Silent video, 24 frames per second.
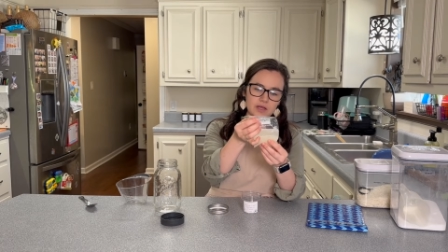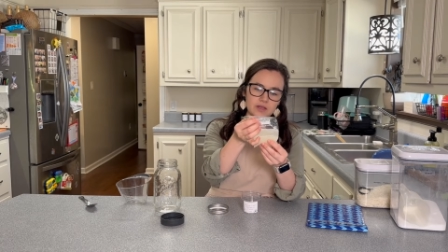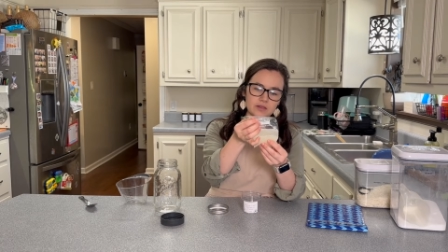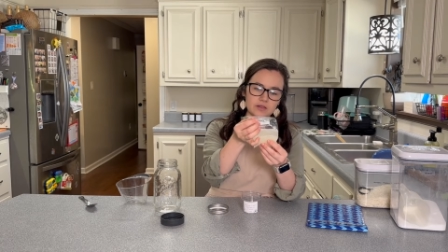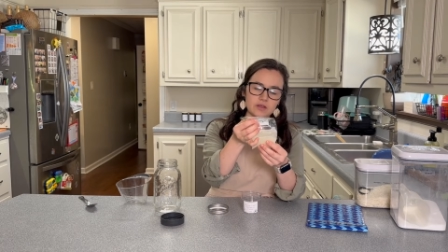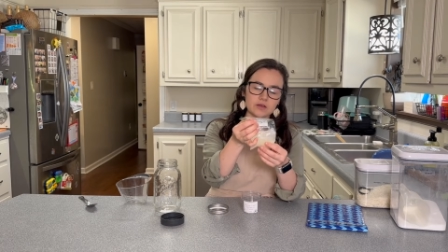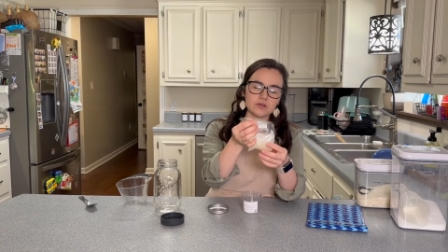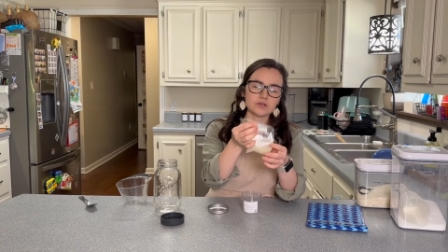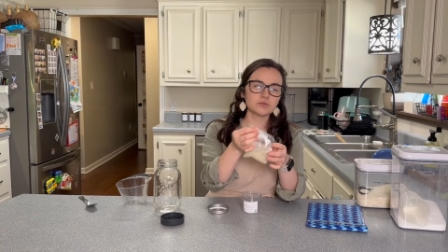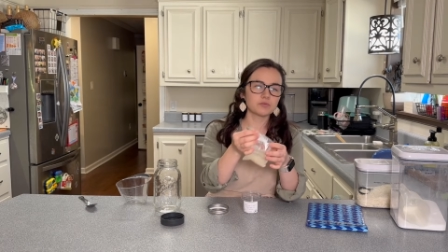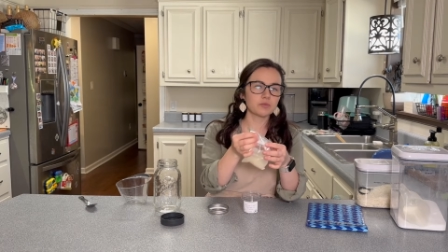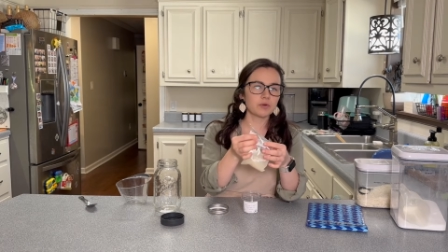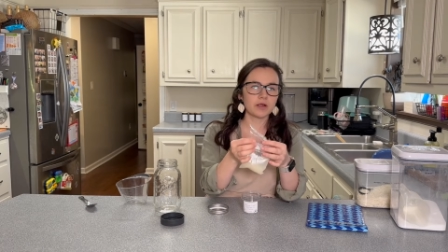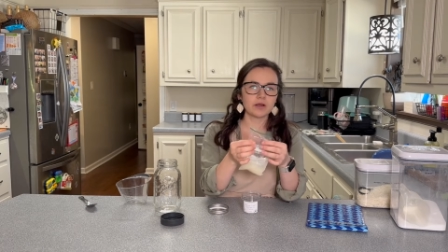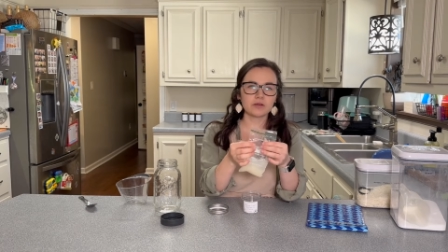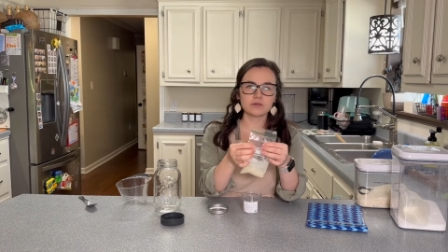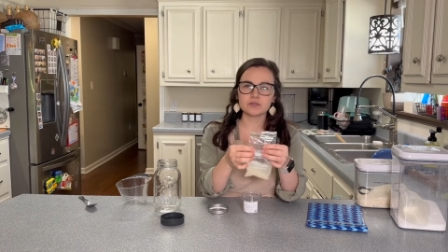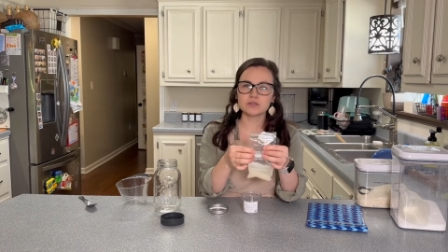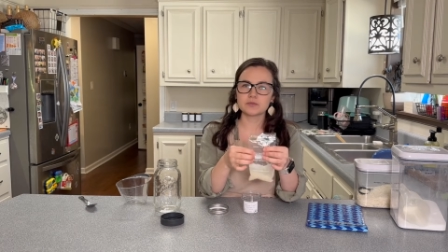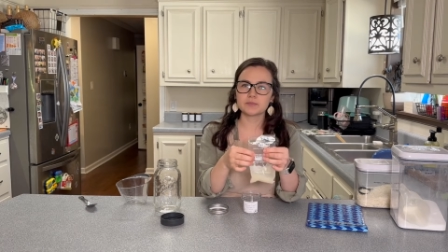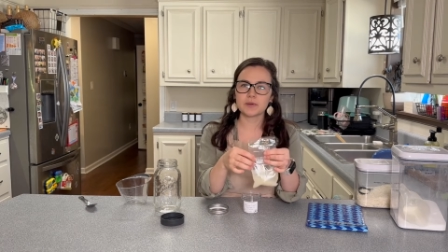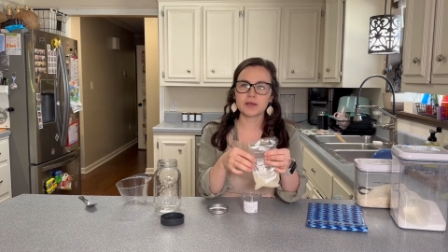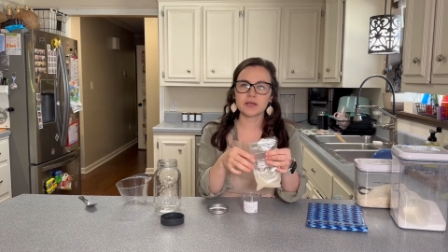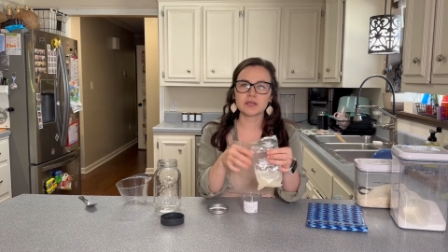Those brown
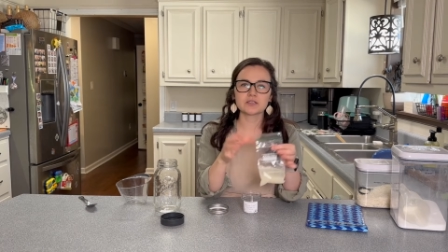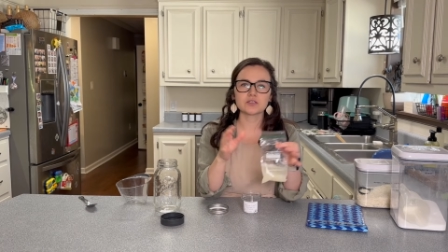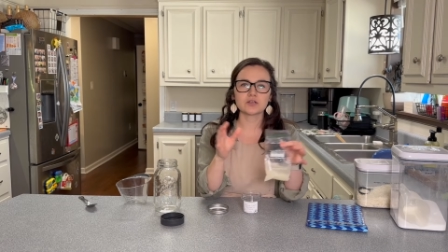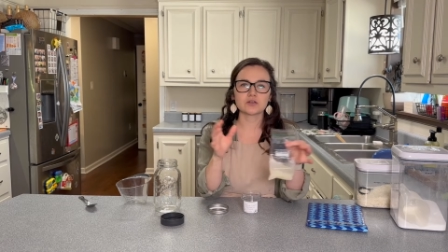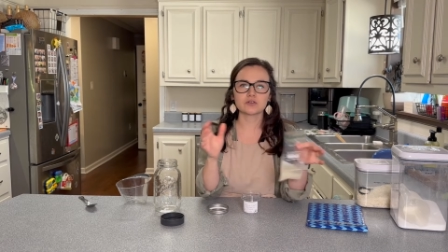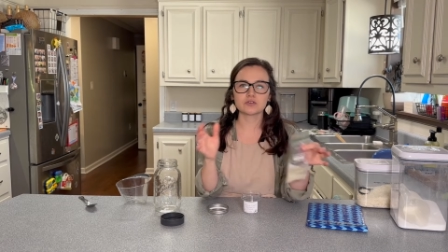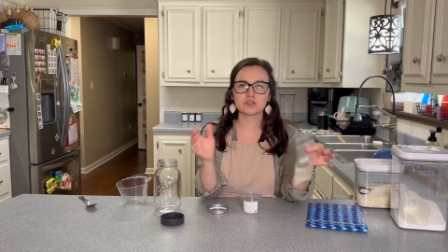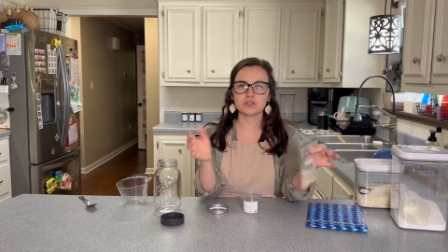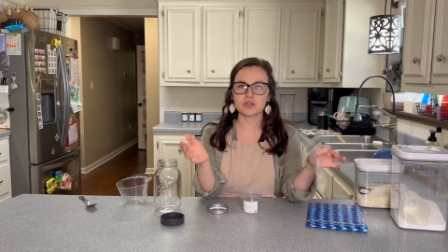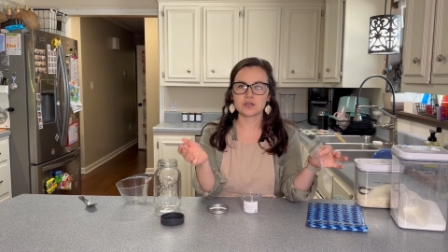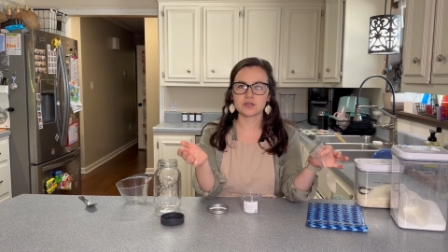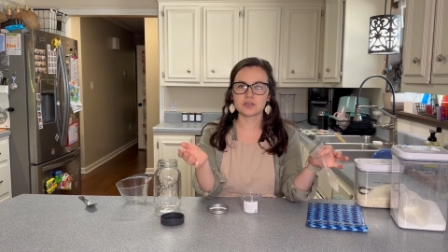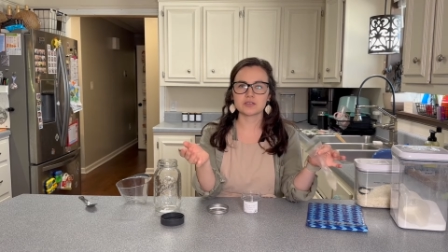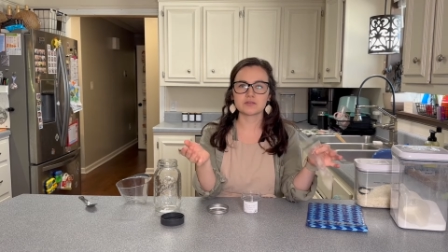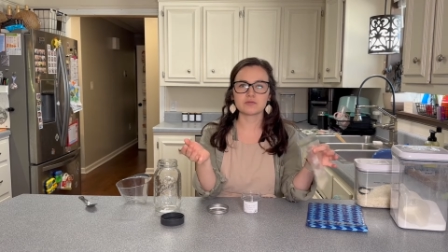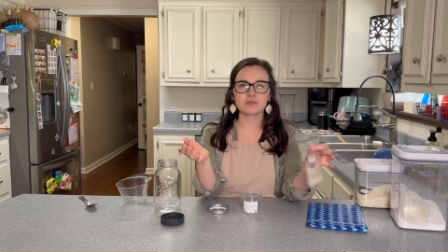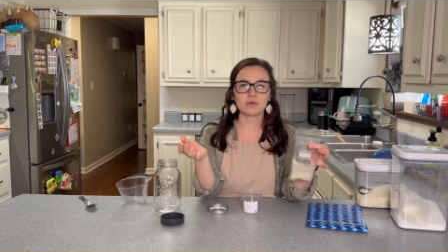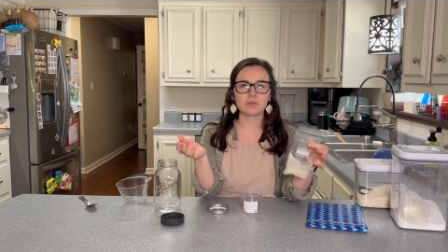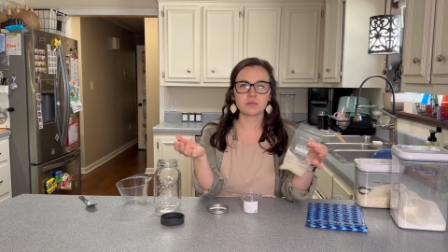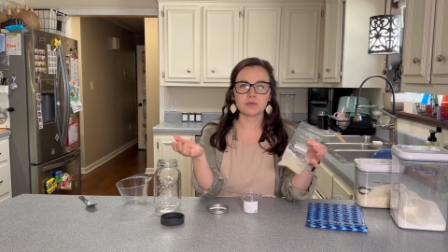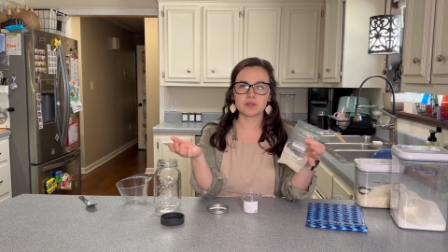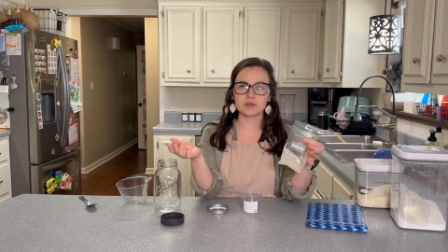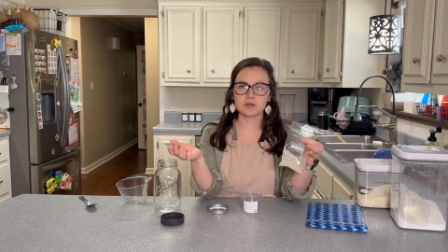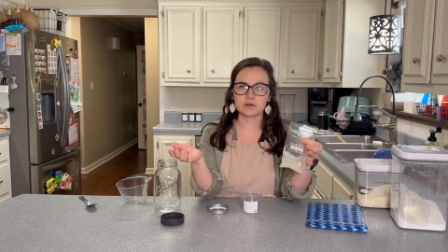specks are just
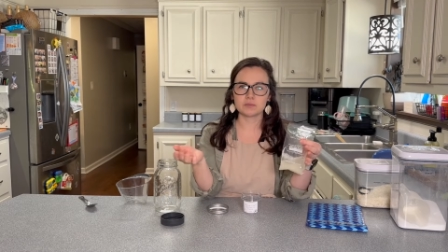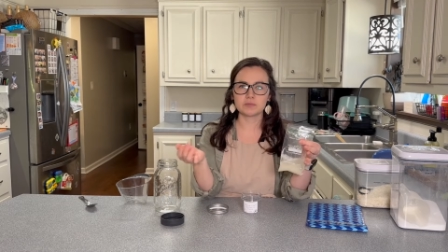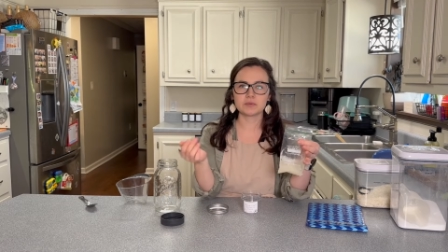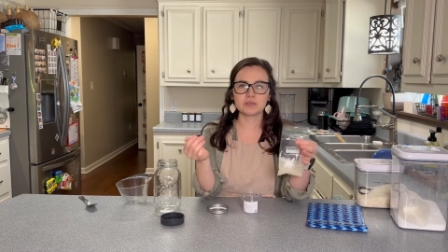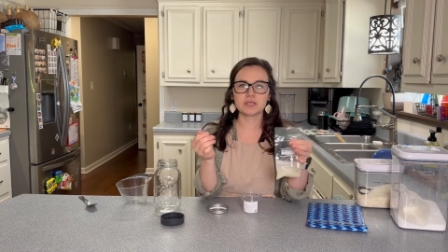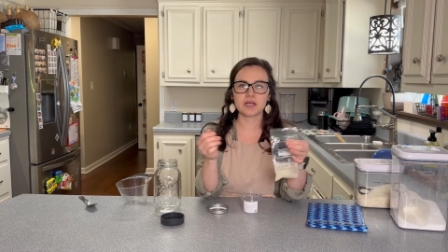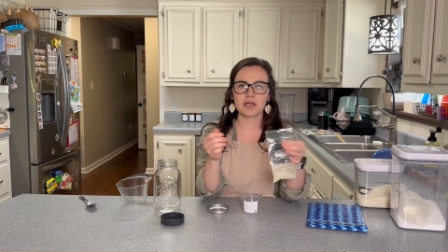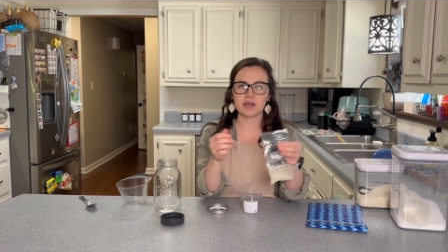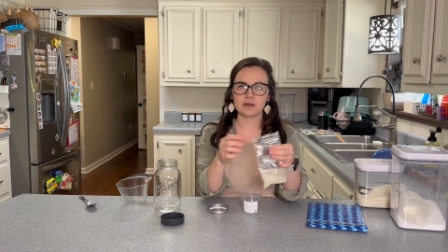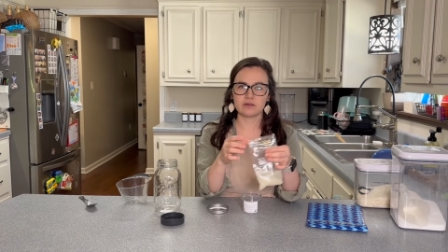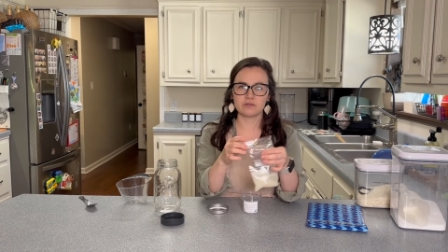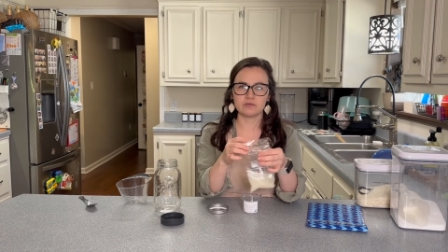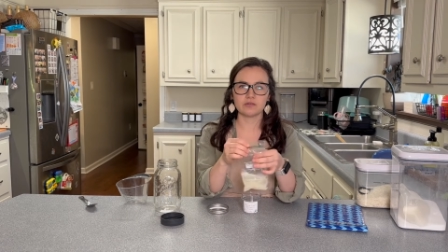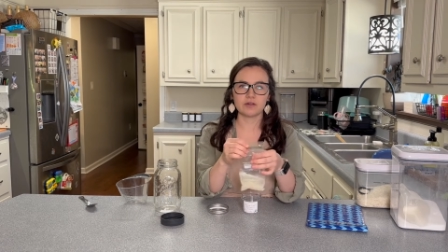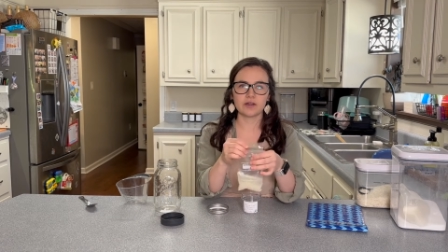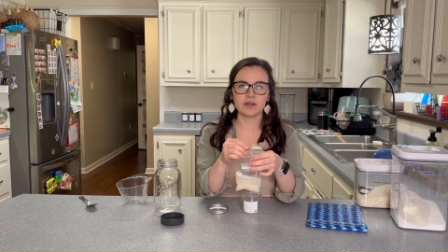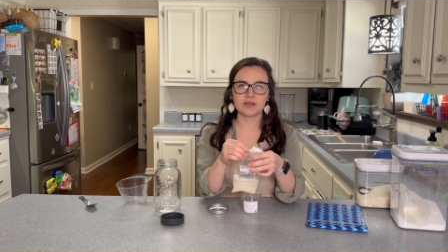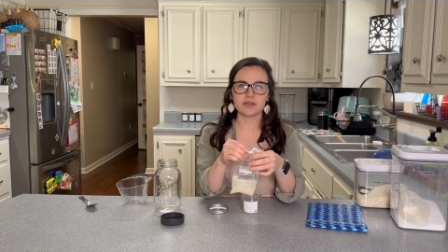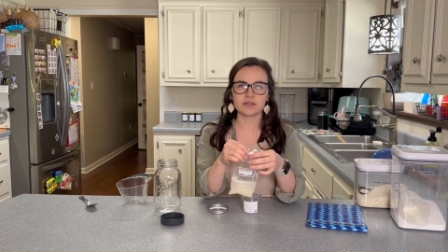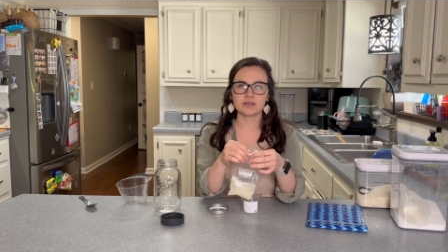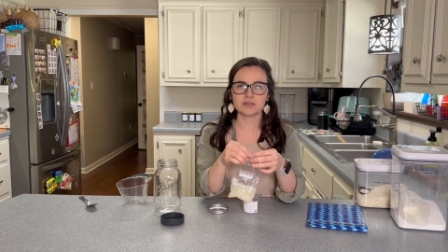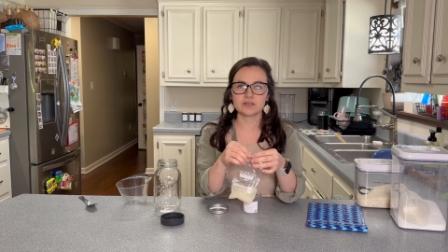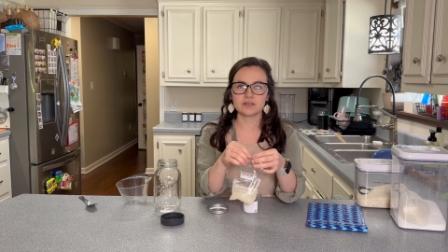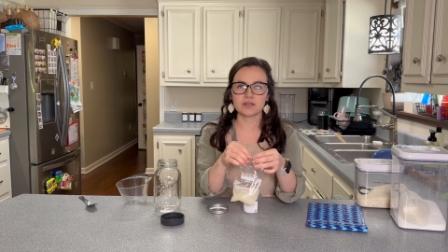from the potato
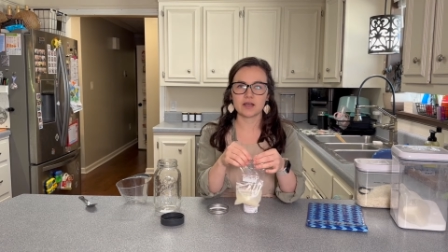flakes.